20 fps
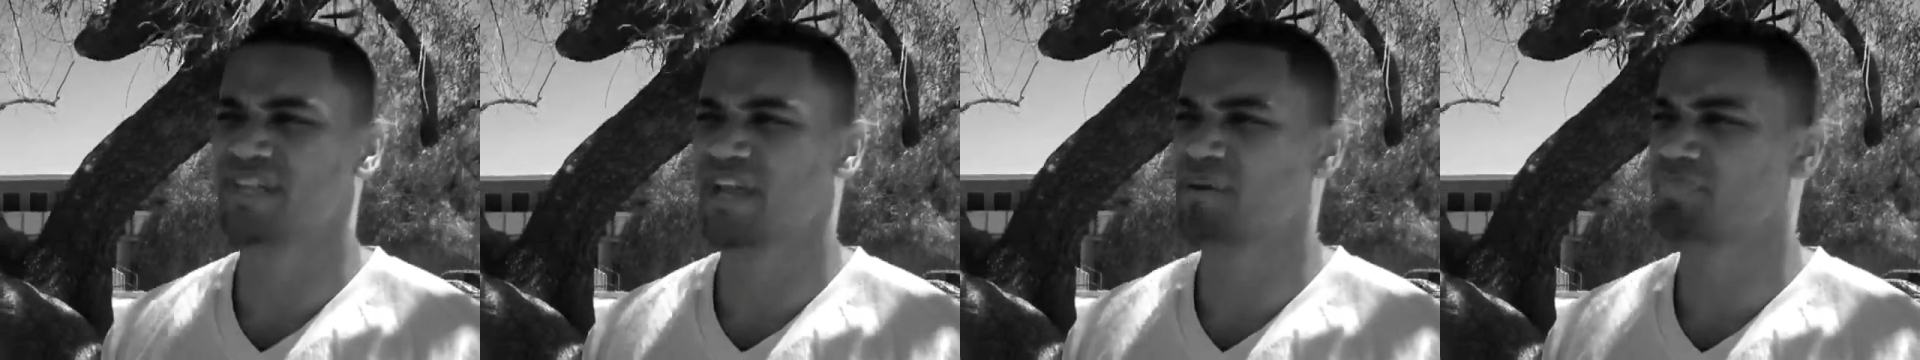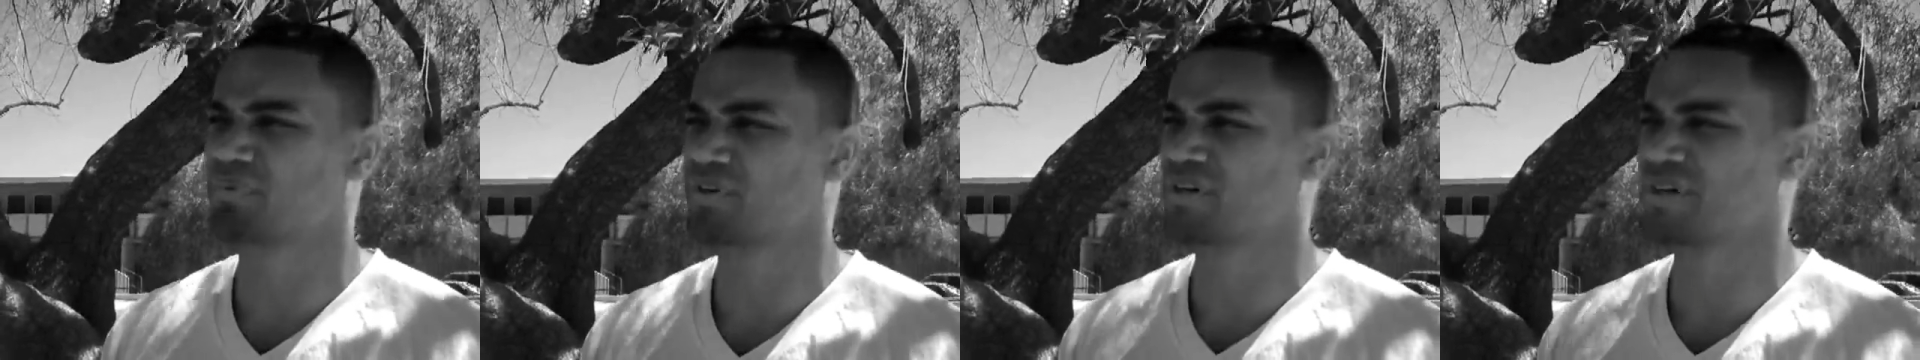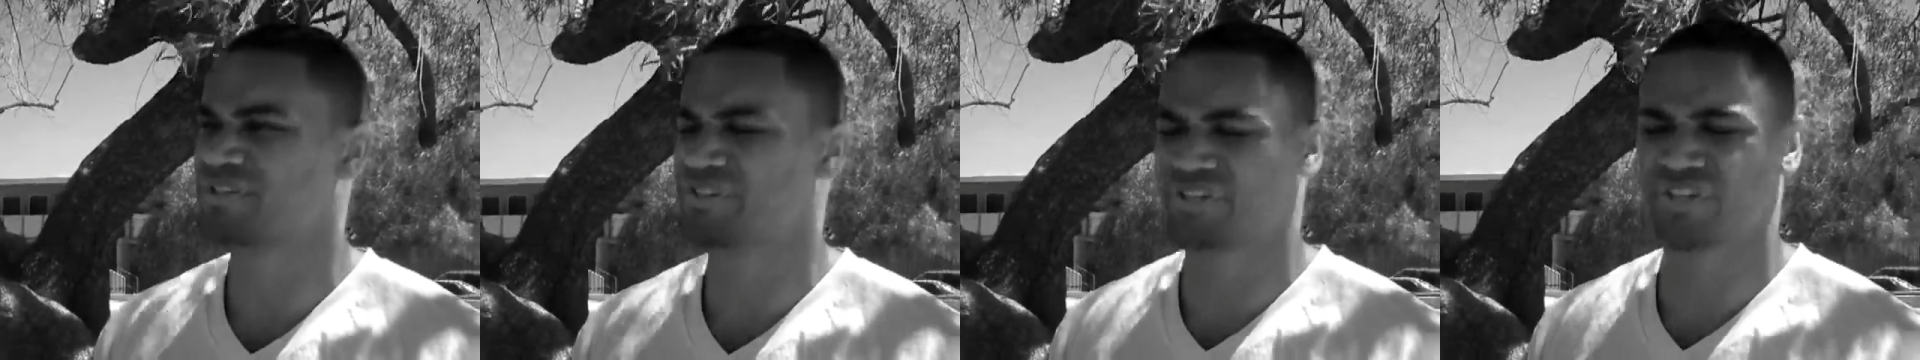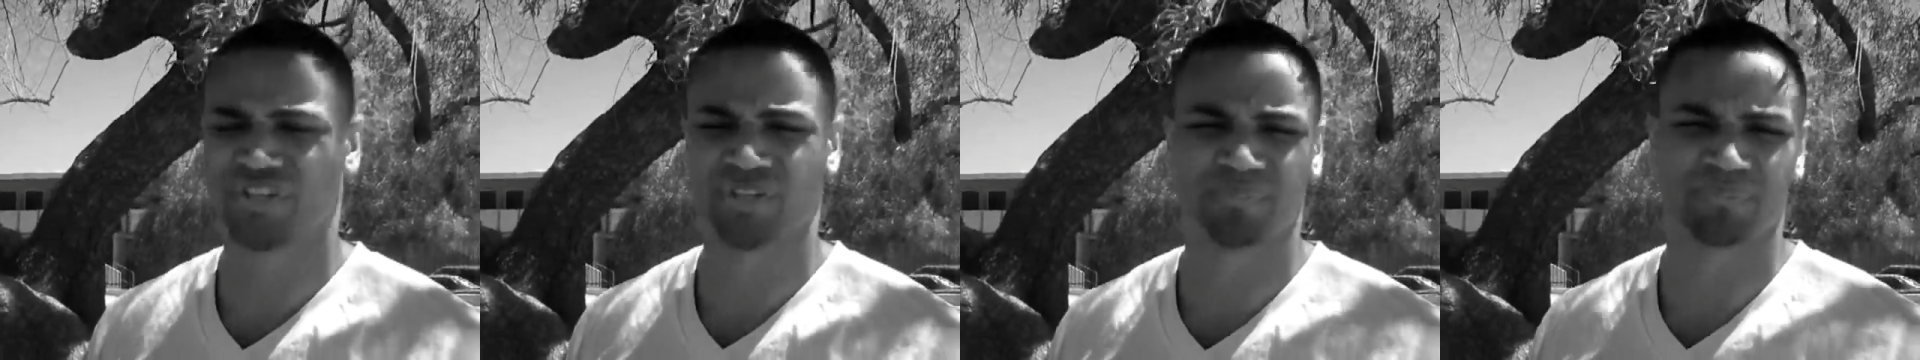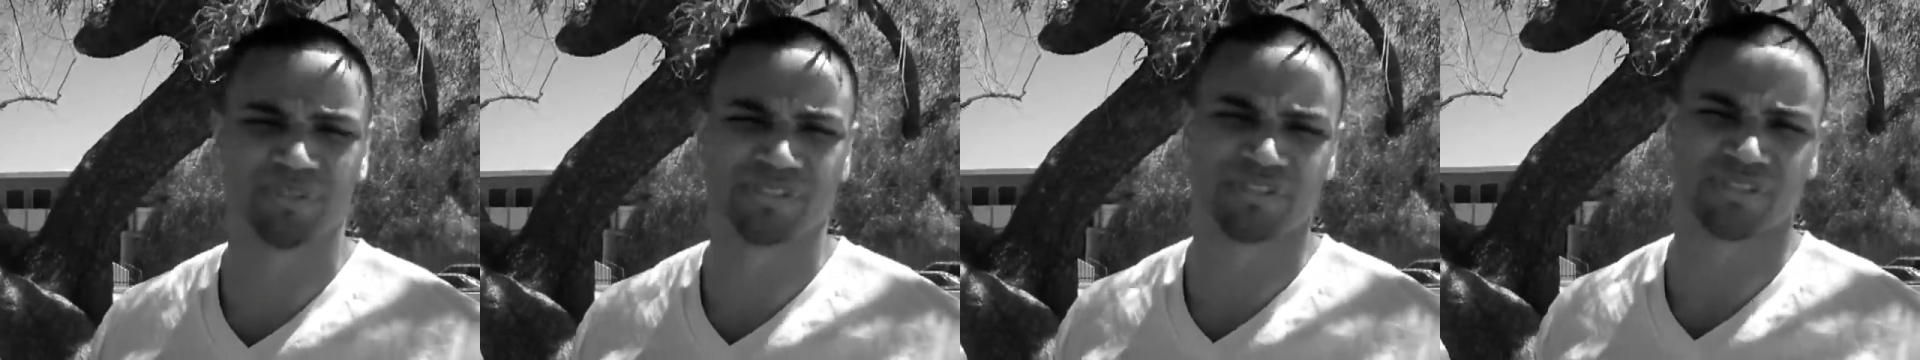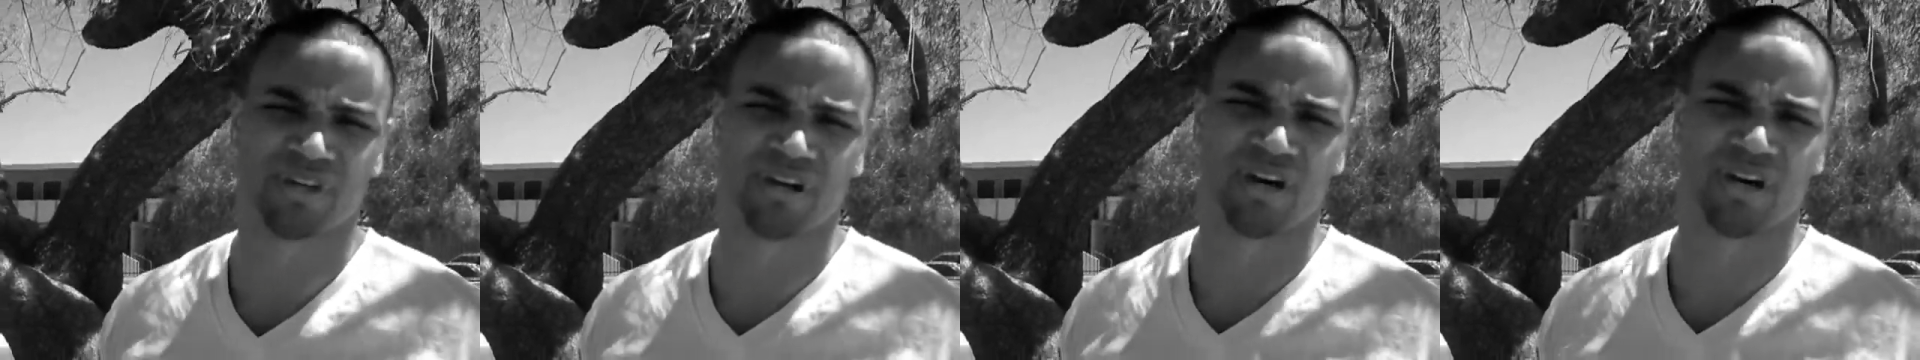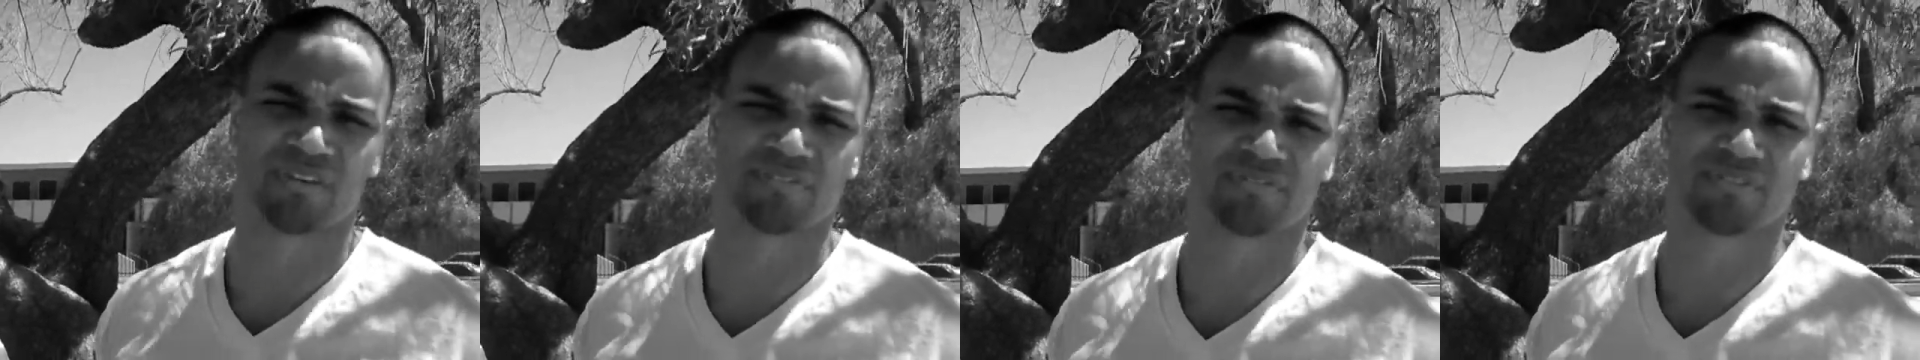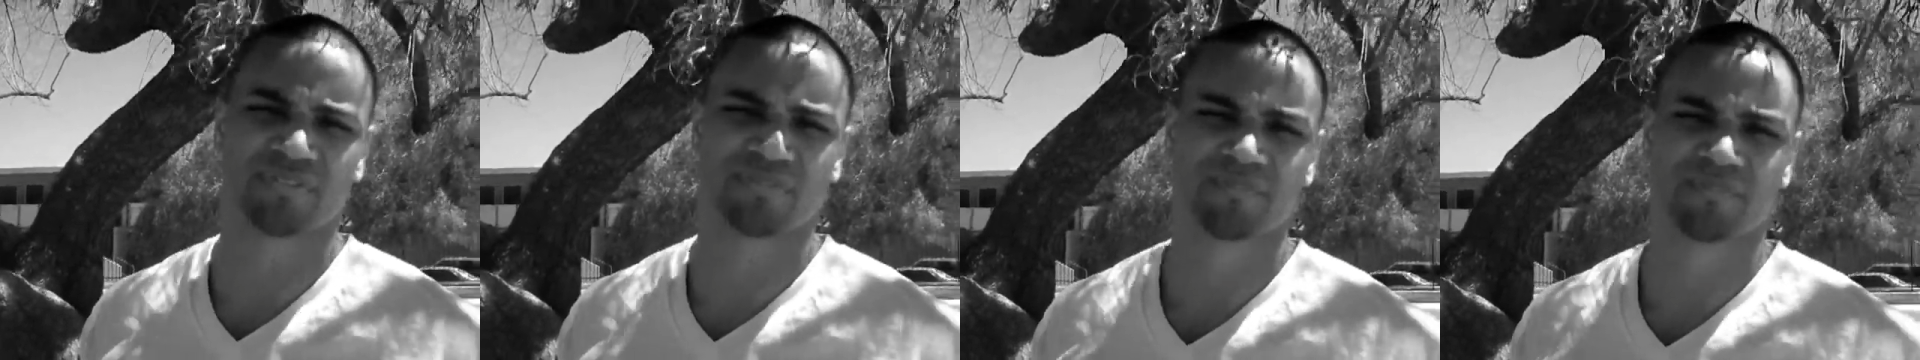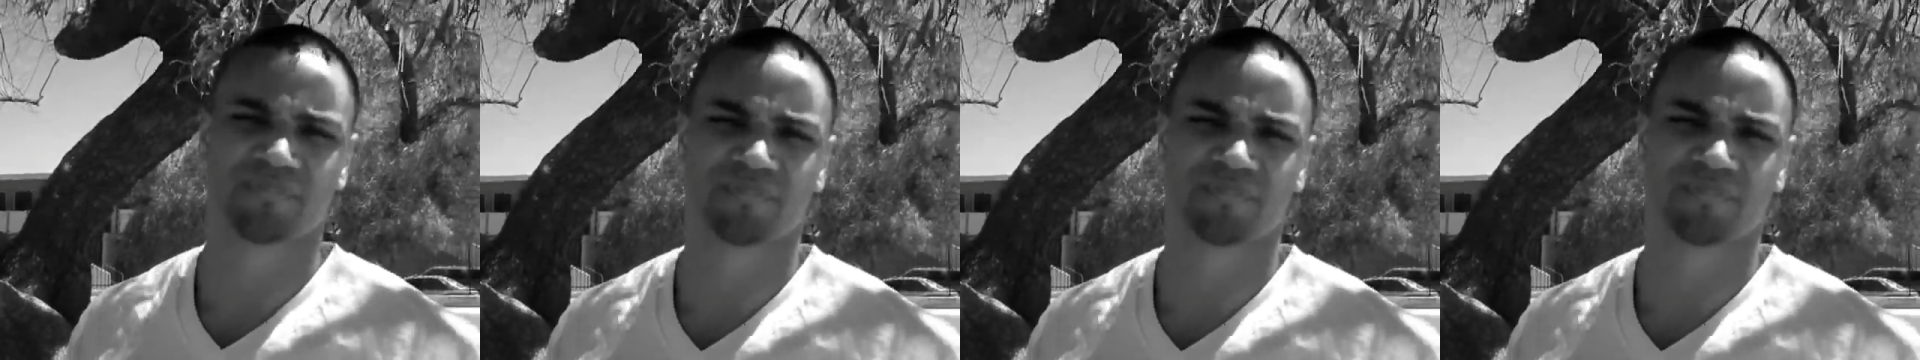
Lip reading: neighborhood, you couldn't be soft.